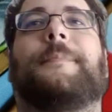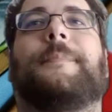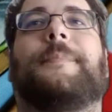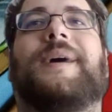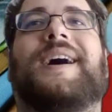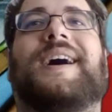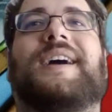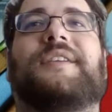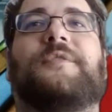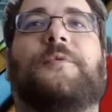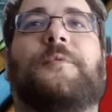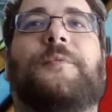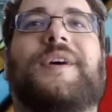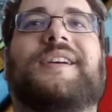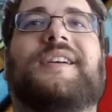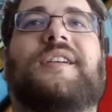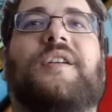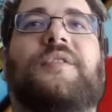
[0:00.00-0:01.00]
By the
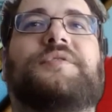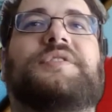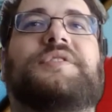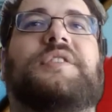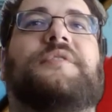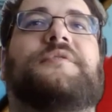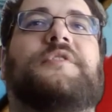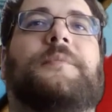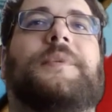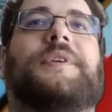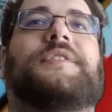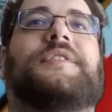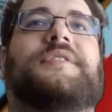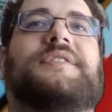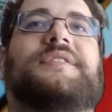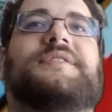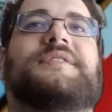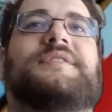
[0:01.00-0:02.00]
very logic of the
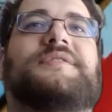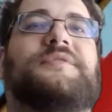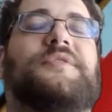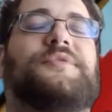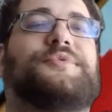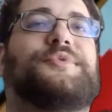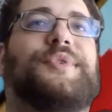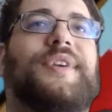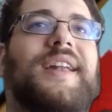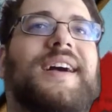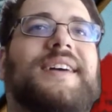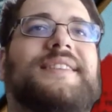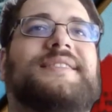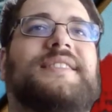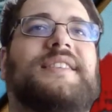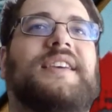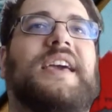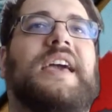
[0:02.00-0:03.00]
matter, this is not a
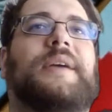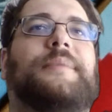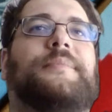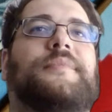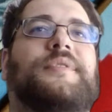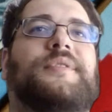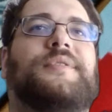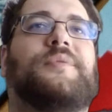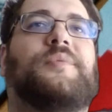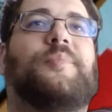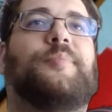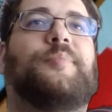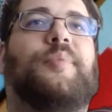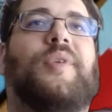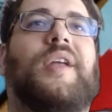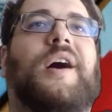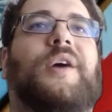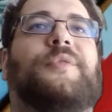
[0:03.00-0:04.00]
relaxing game if you
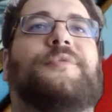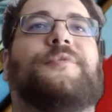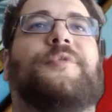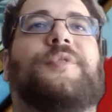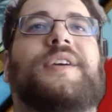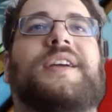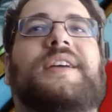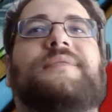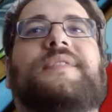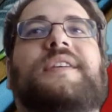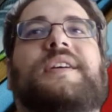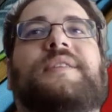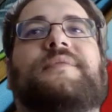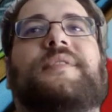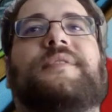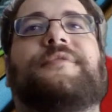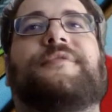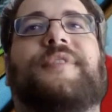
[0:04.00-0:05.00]
pull out for
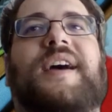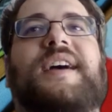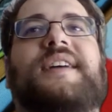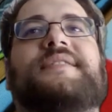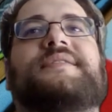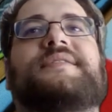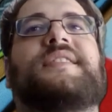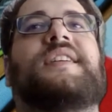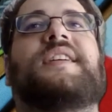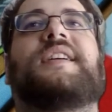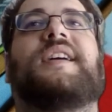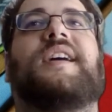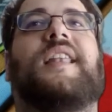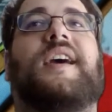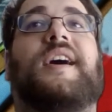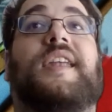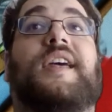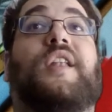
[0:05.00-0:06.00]
evening with friends,
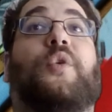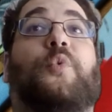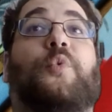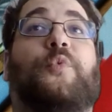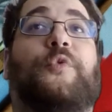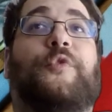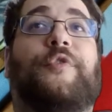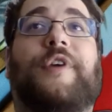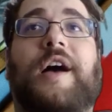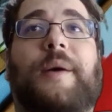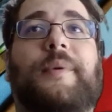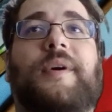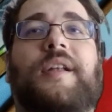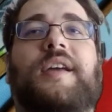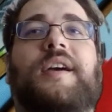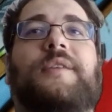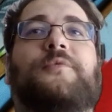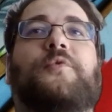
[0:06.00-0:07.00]
let alone
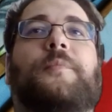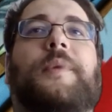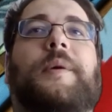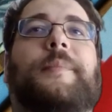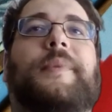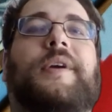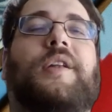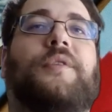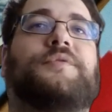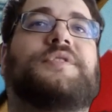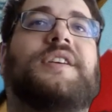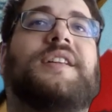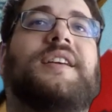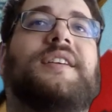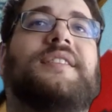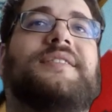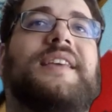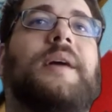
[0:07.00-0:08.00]
family who may be
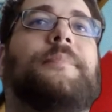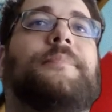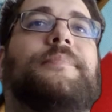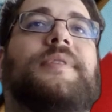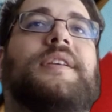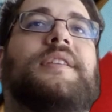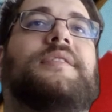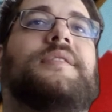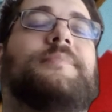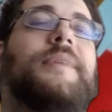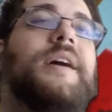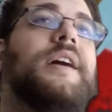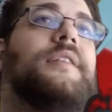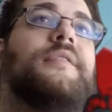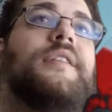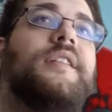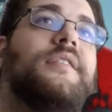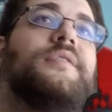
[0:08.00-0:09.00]
logically tempted
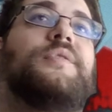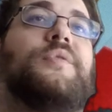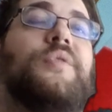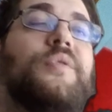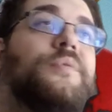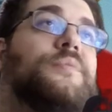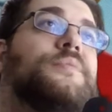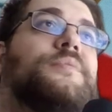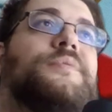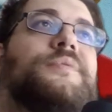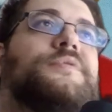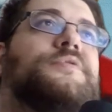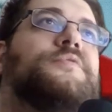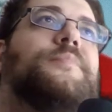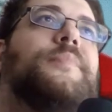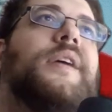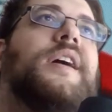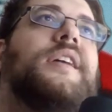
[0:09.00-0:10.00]
by
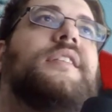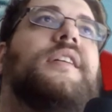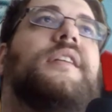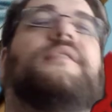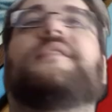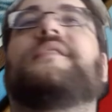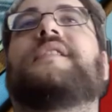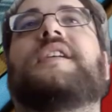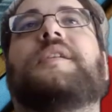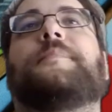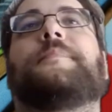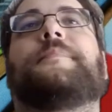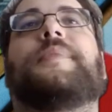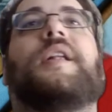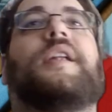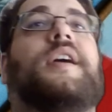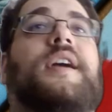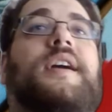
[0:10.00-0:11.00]
spend a evening
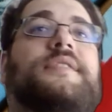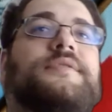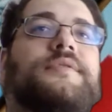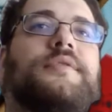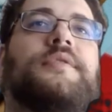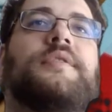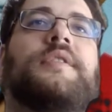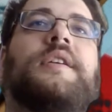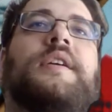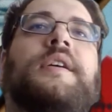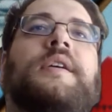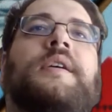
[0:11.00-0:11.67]
building a zoo.